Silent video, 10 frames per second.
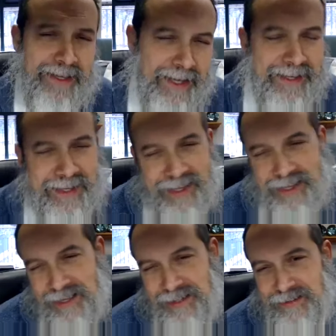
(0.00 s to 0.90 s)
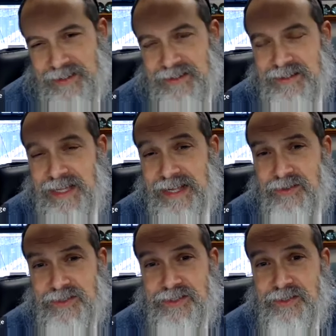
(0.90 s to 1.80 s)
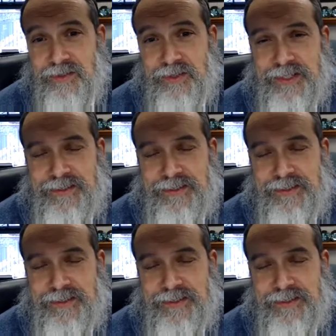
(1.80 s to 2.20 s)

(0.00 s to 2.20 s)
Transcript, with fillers: I, yeah, I, I, think that that also,